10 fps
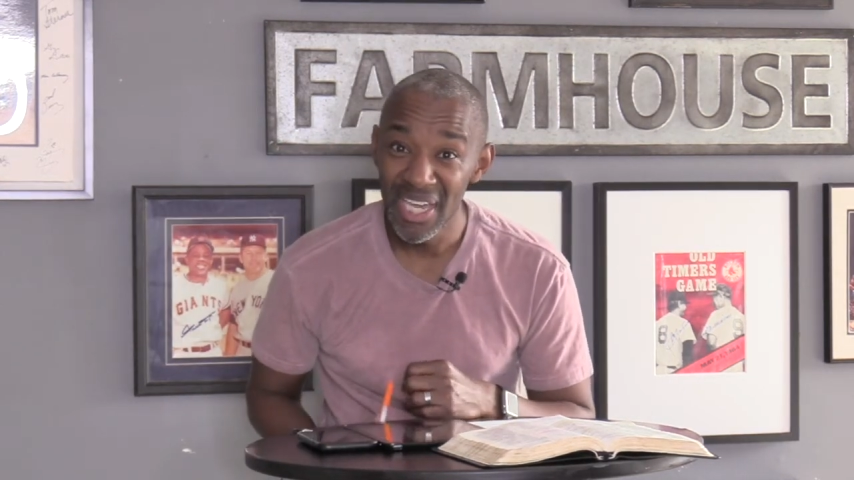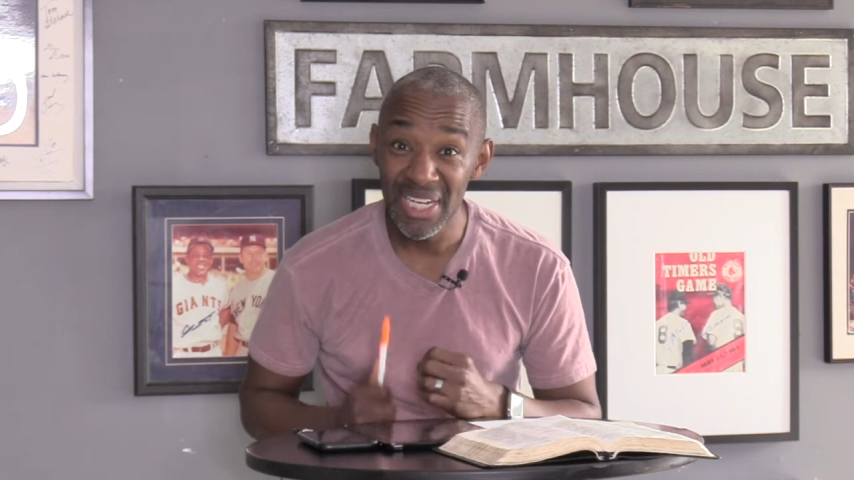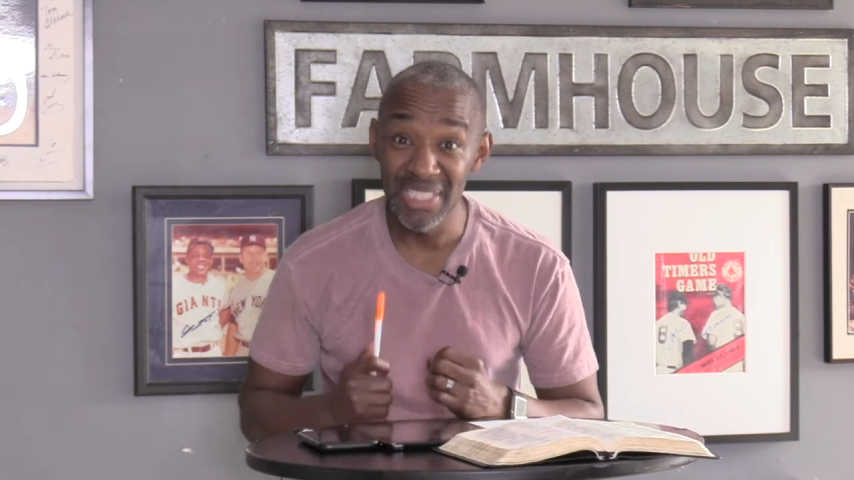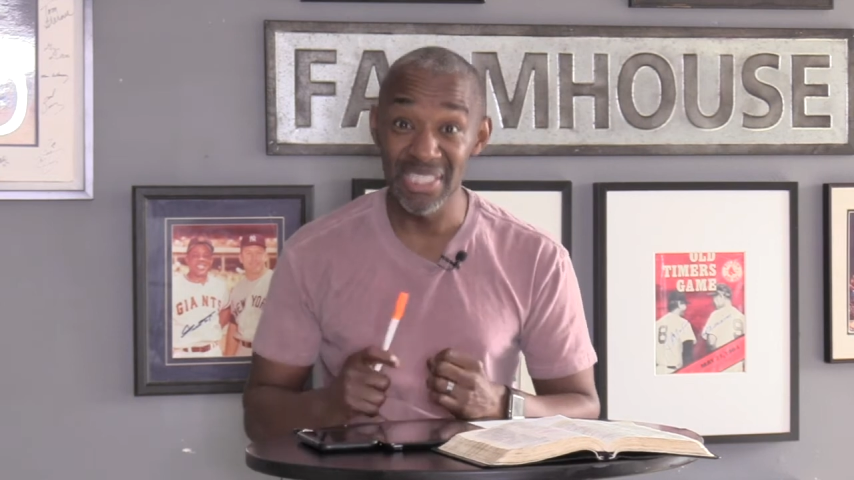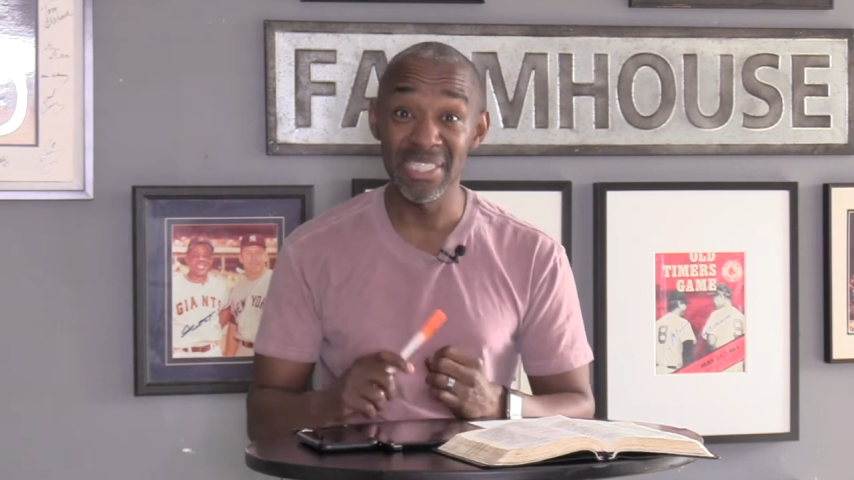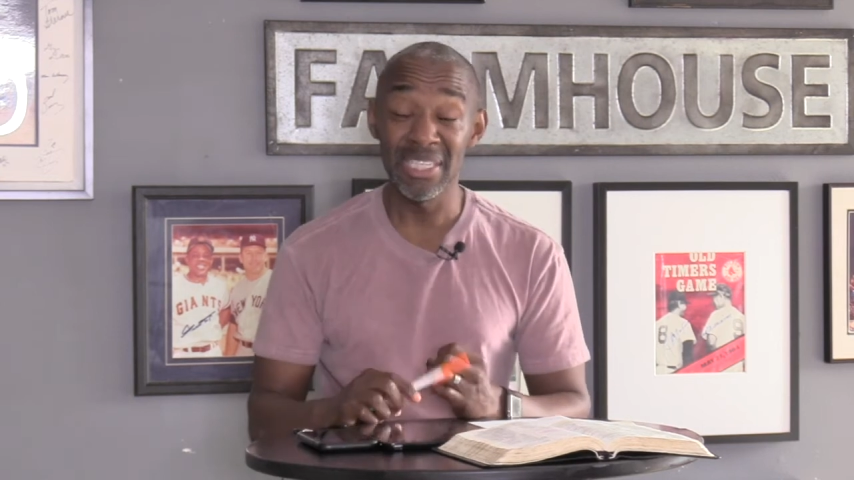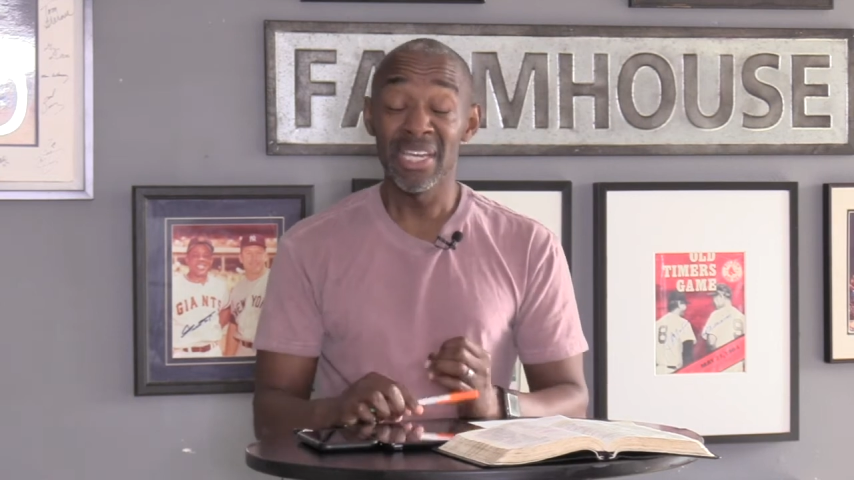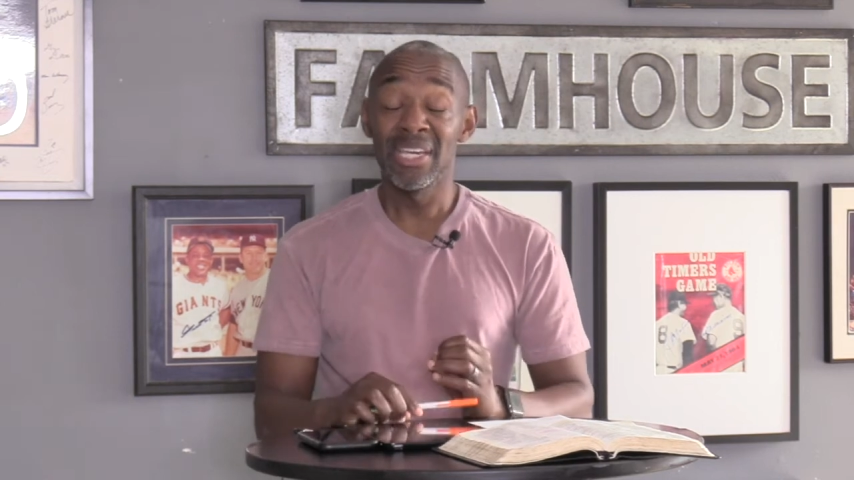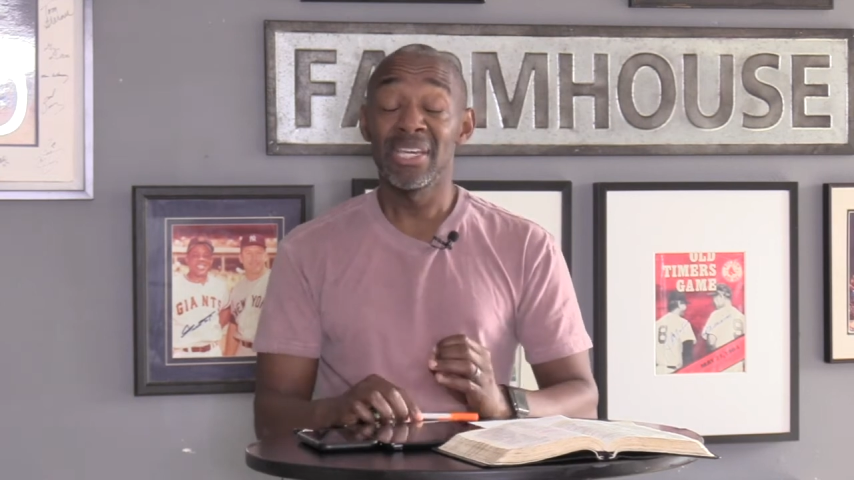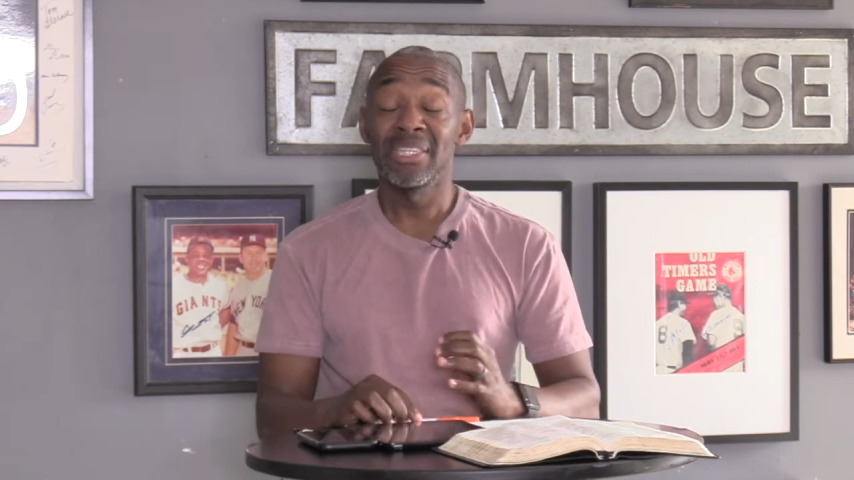And it says
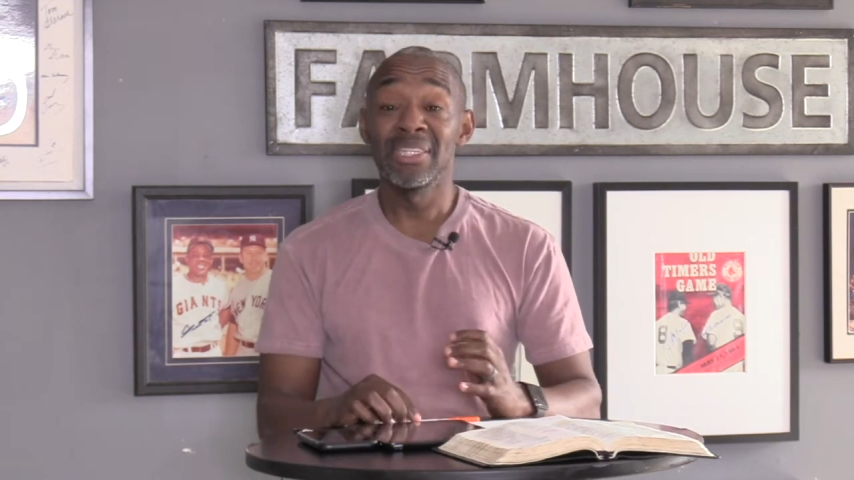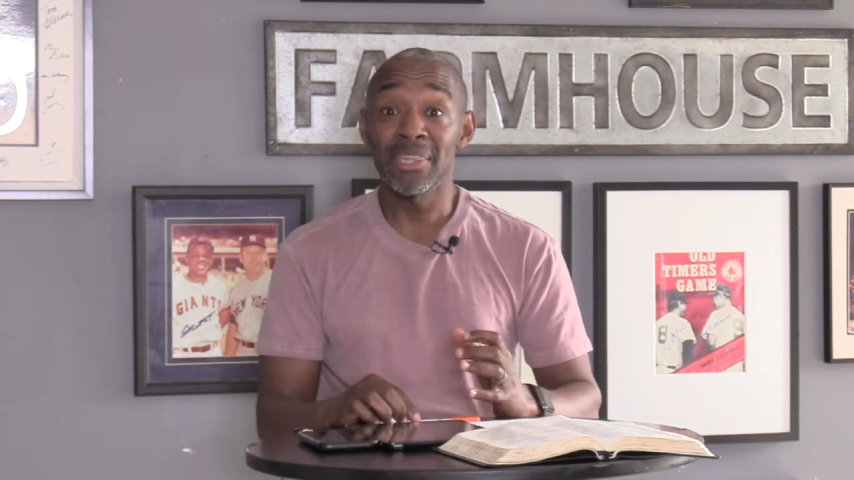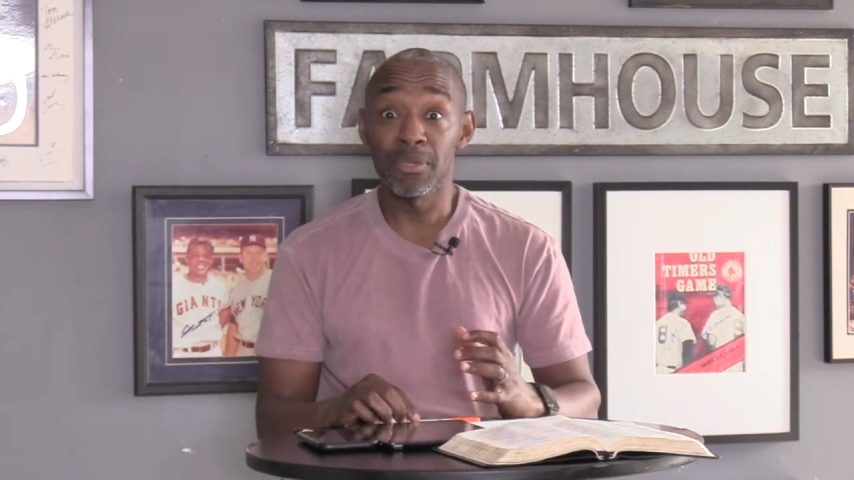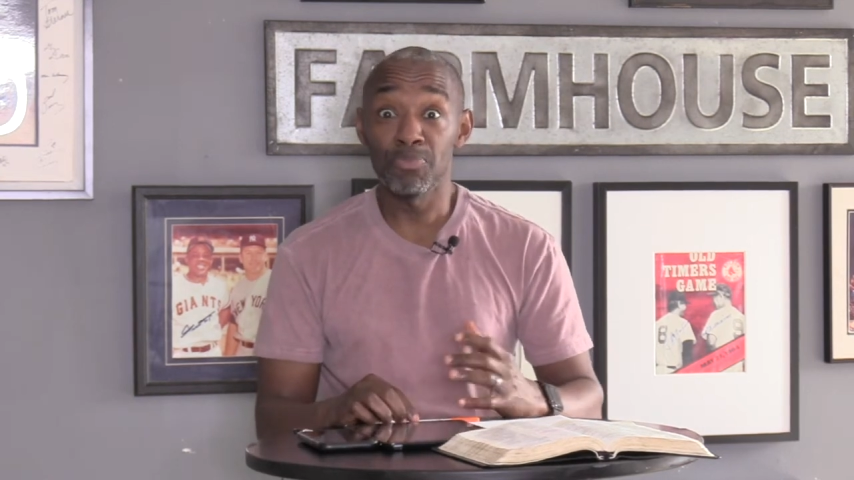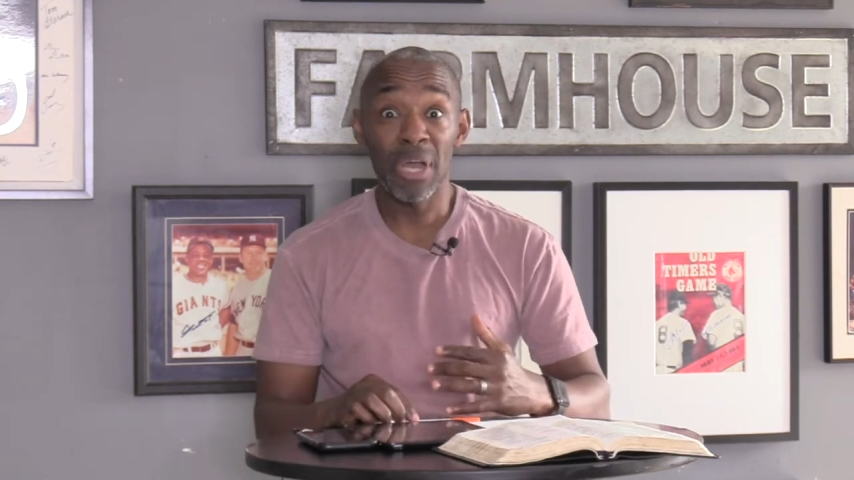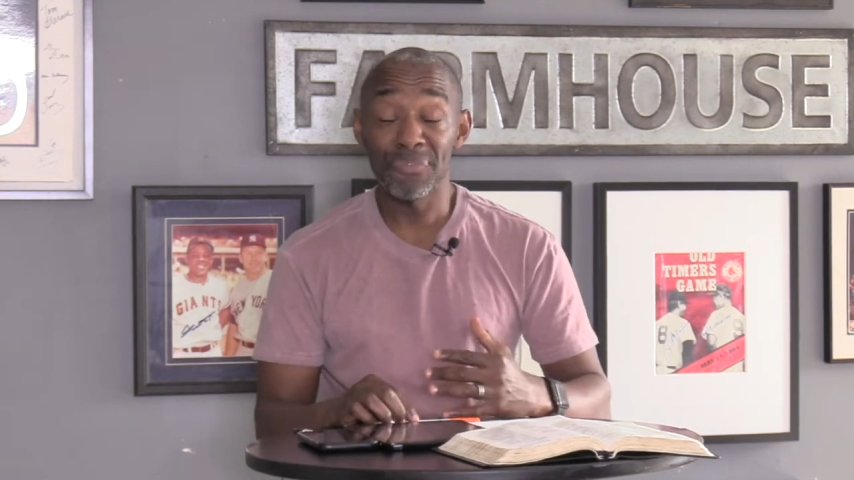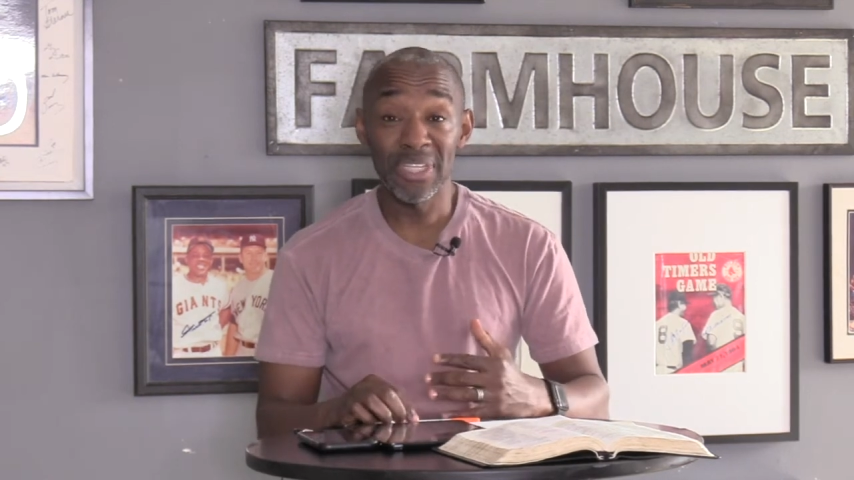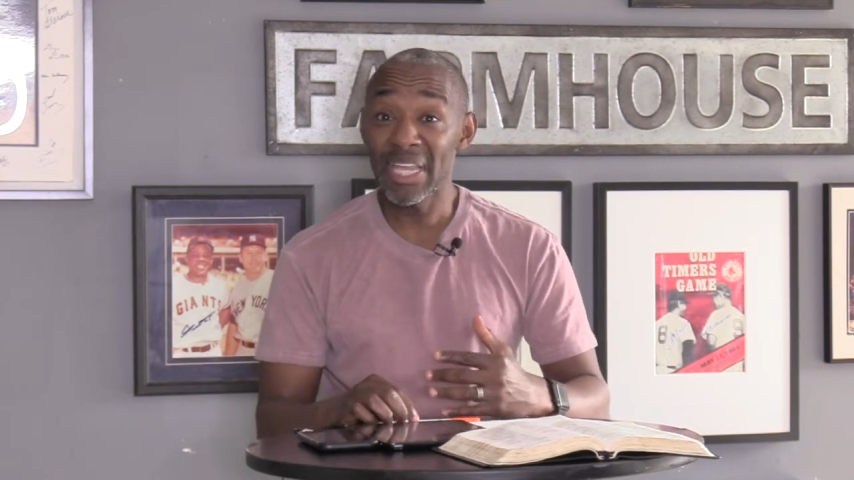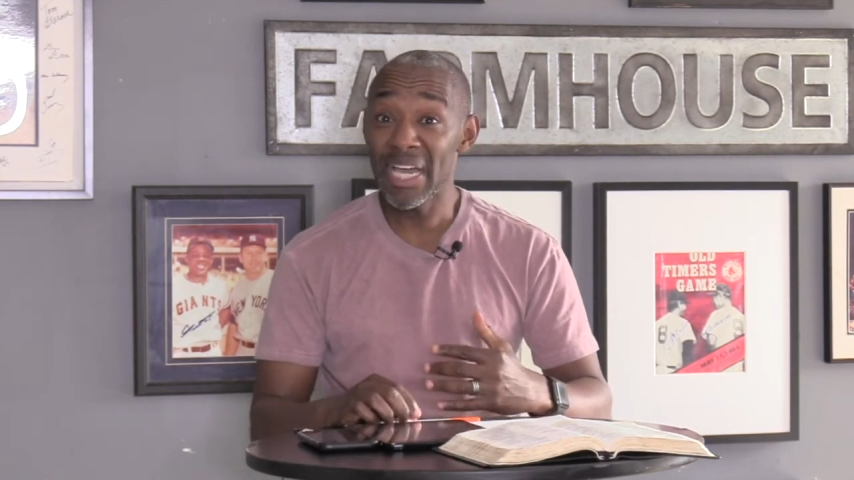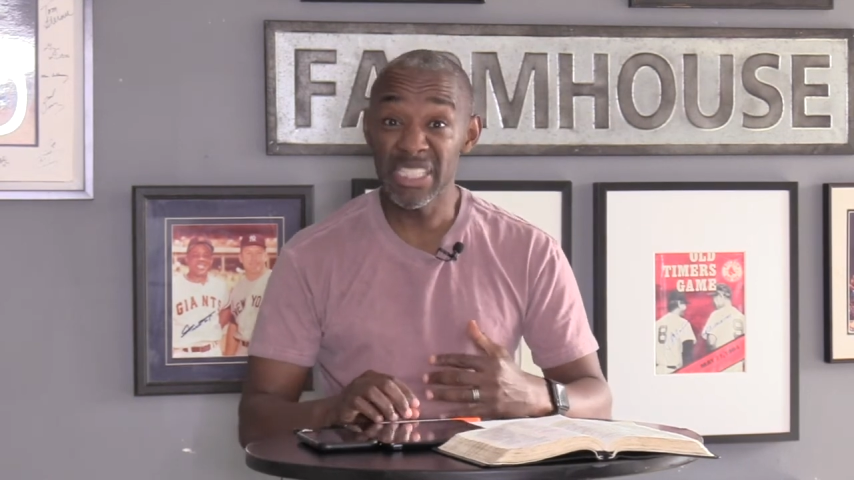that the prophet
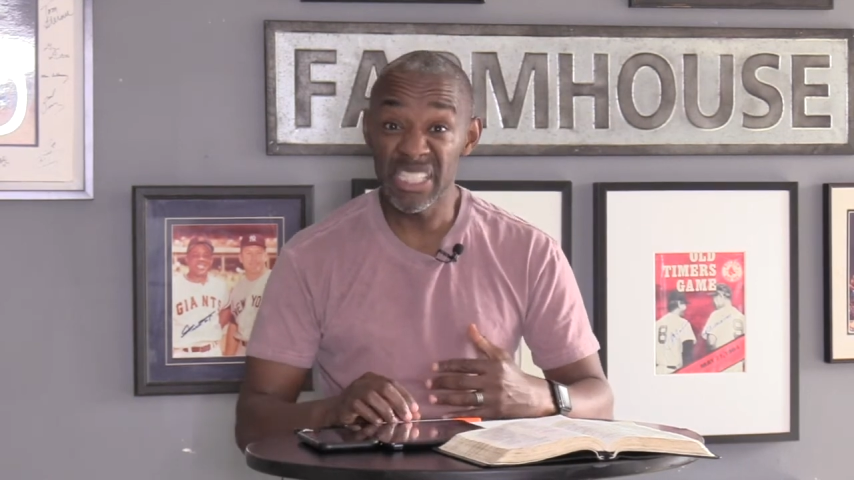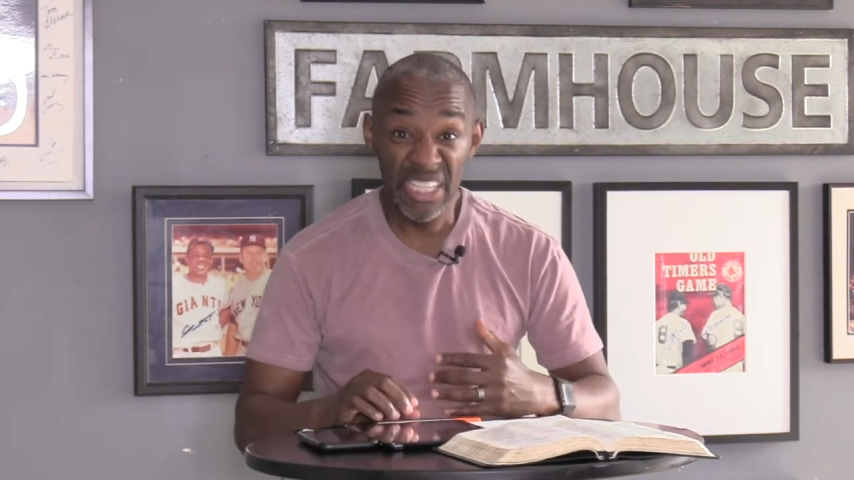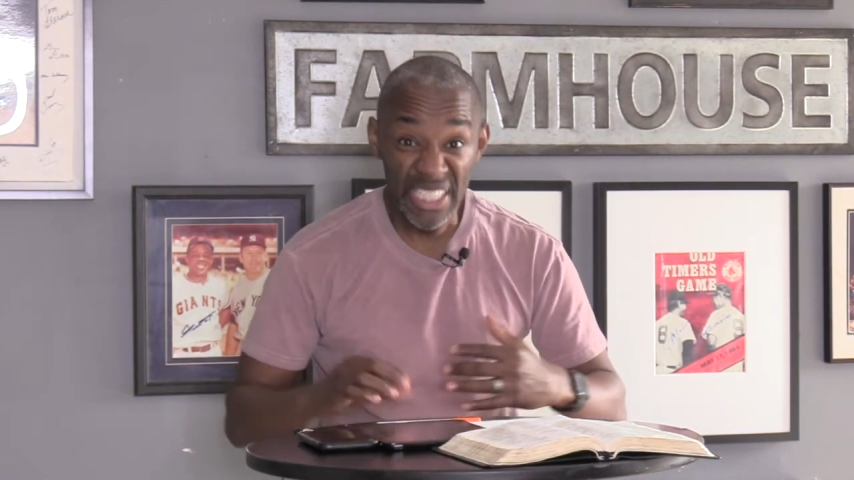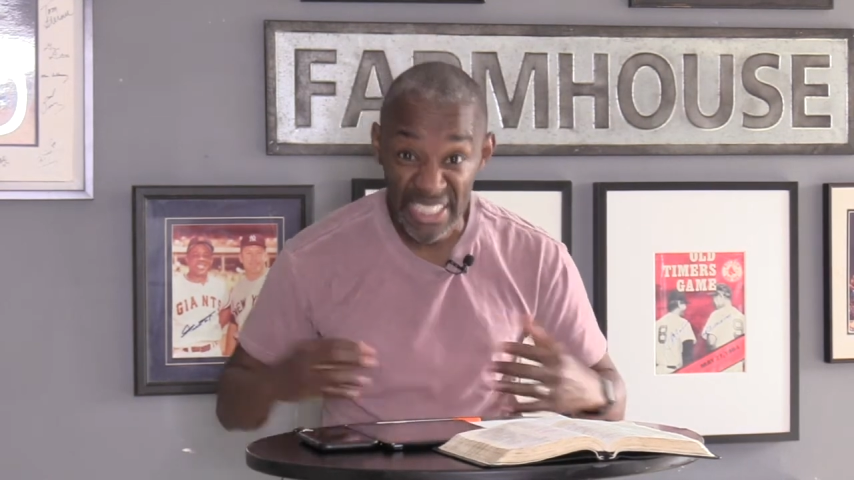Elisha